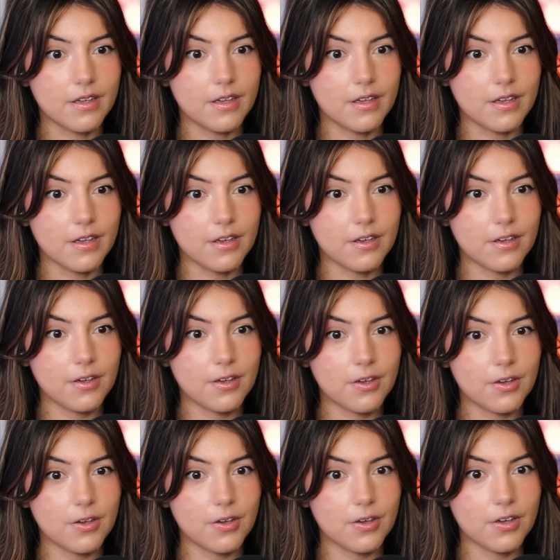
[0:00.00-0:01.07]
Uh,
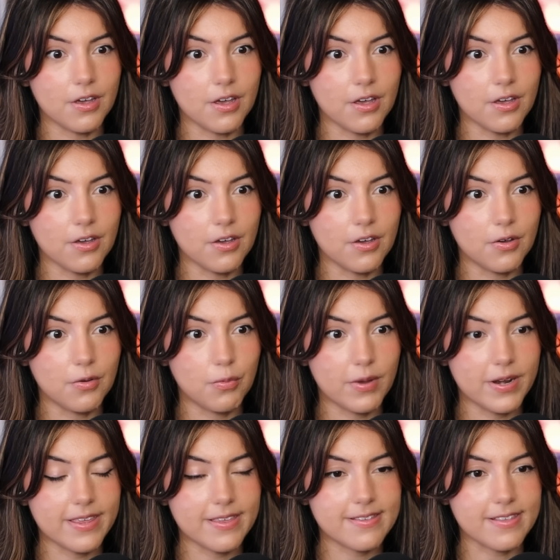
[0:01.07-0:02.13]
uh-oh,
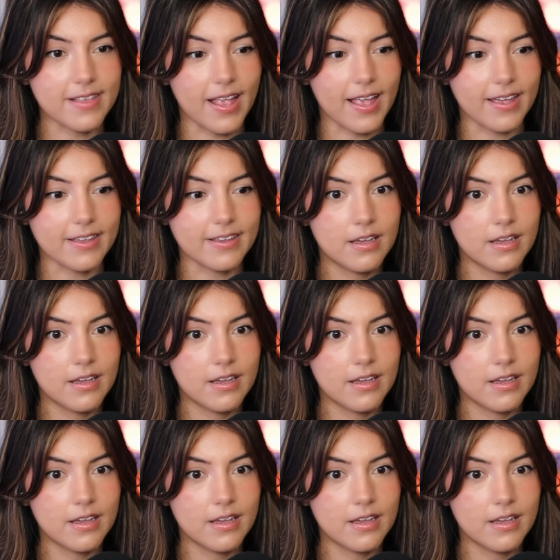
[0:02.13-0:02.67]
what is that?